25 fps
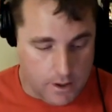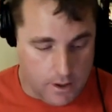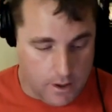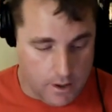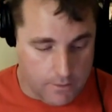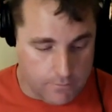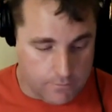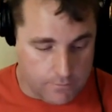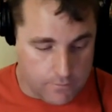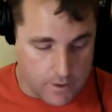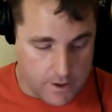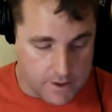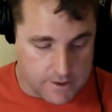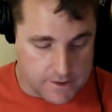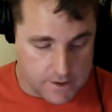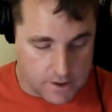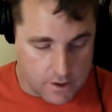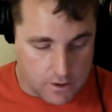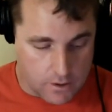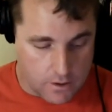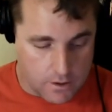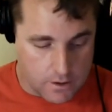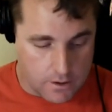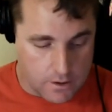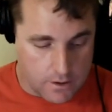of Grayson
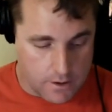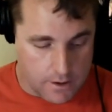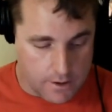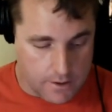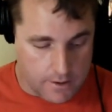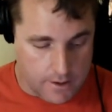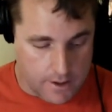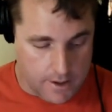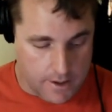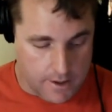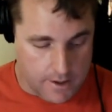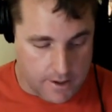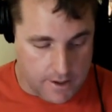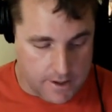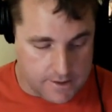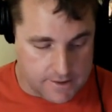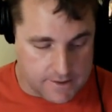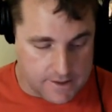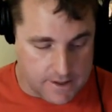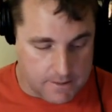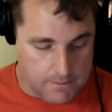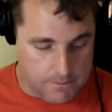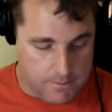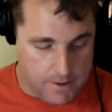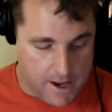Carter and
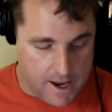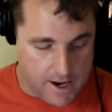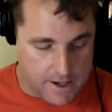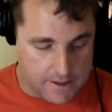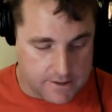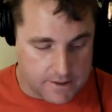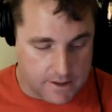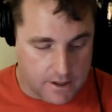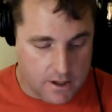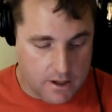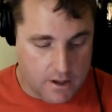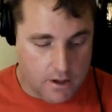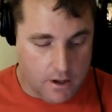his impact